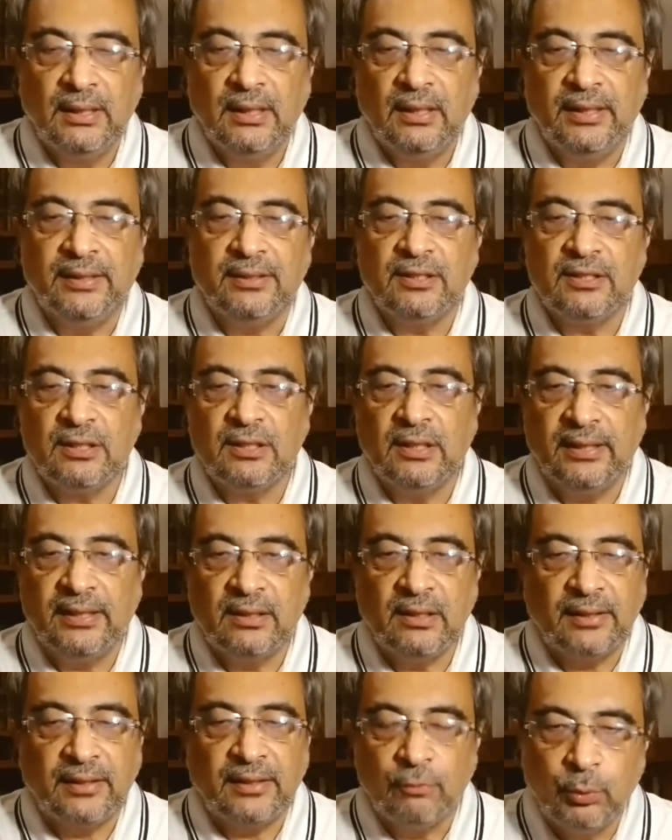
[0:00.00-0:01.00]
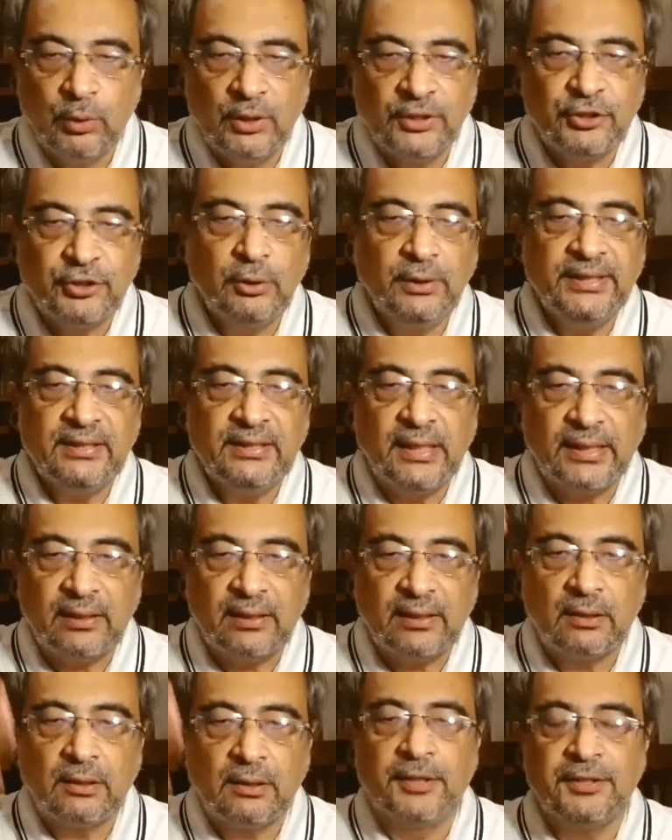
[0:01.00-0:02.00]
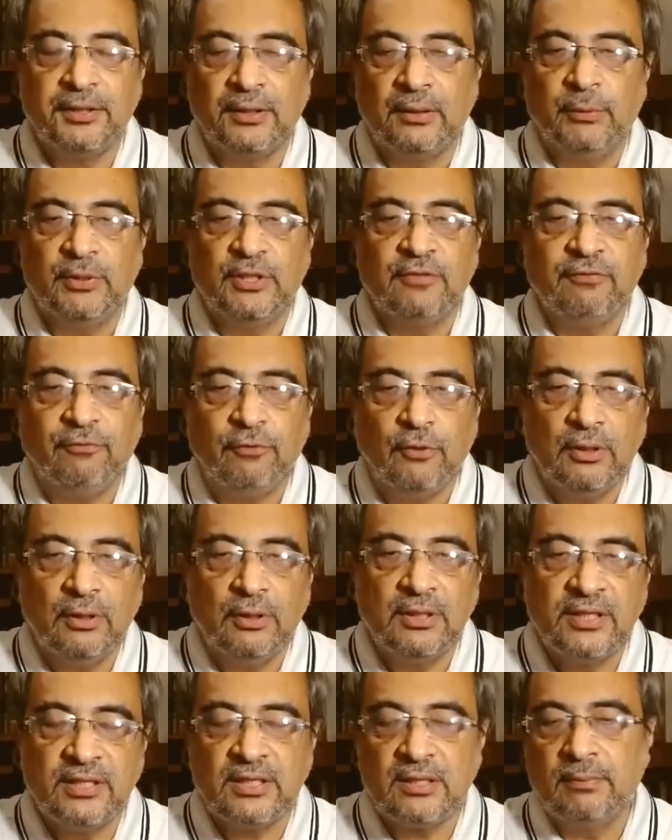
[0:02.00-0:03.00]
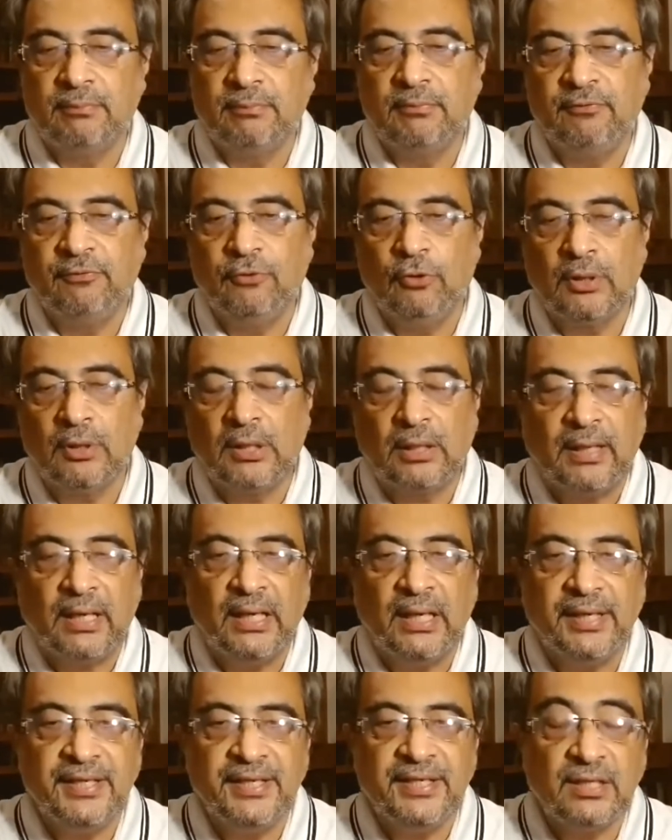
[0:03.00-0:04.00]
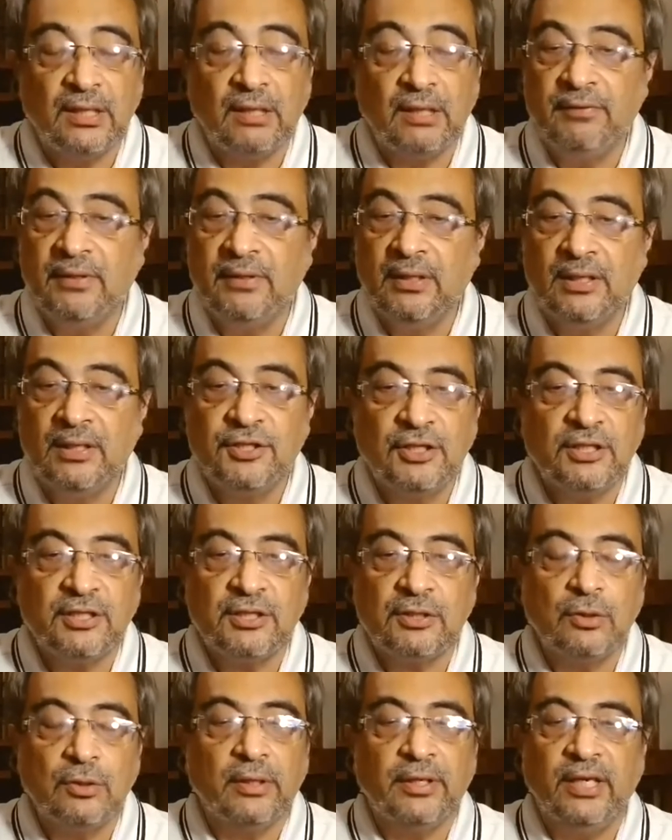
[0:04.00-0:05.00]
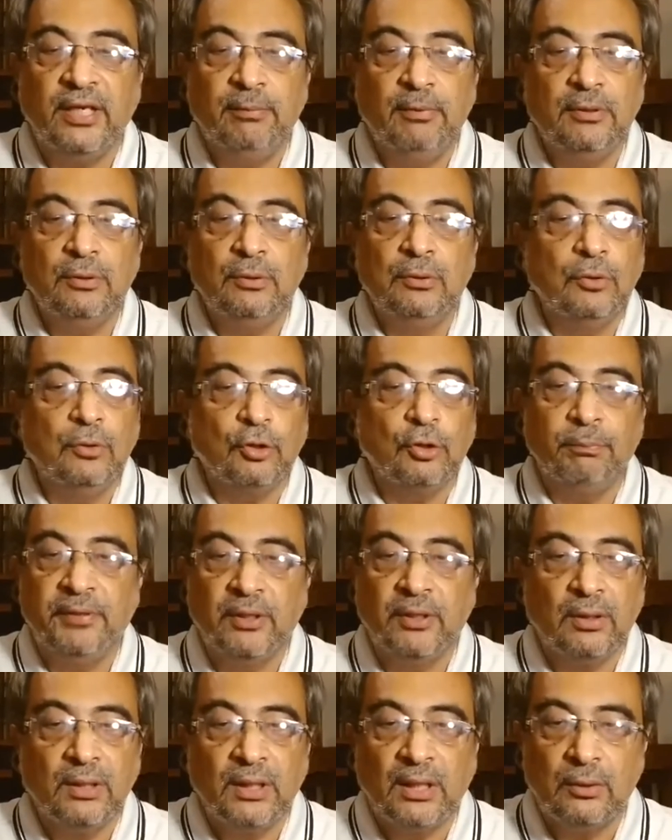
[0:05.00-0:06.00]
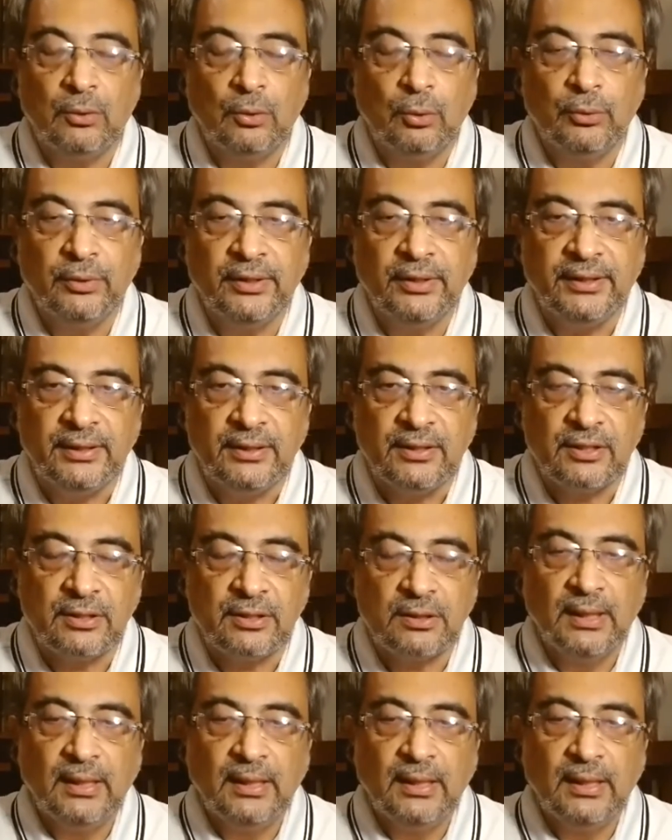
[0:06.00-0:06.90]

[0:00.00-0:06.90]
It's, it virtually is like a curtain which falls before our eyes and we are just not able to look beyond our own needs.